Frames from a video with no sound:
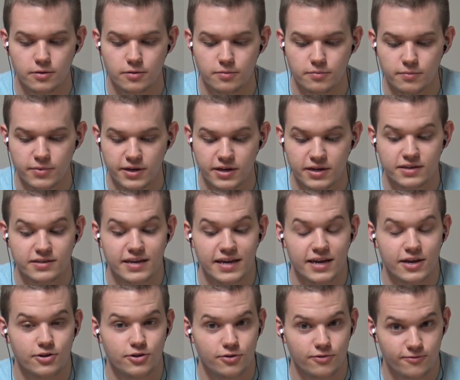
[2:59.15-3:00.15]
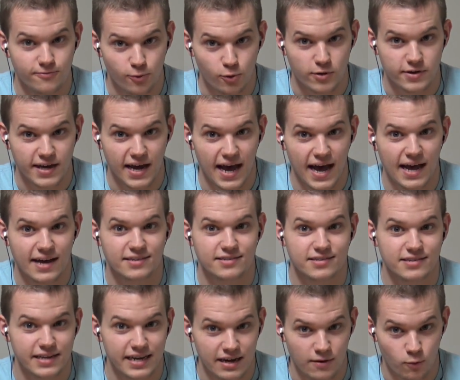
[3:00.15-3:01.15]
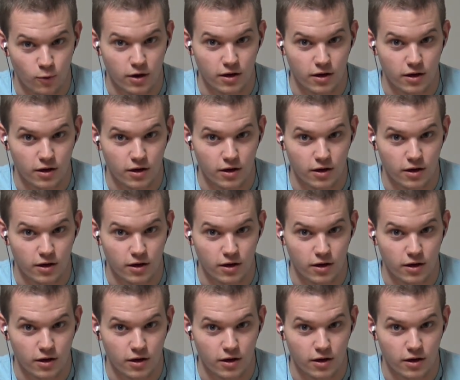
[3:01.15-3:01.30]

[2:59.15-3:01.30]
because it can do 4 tasks in 1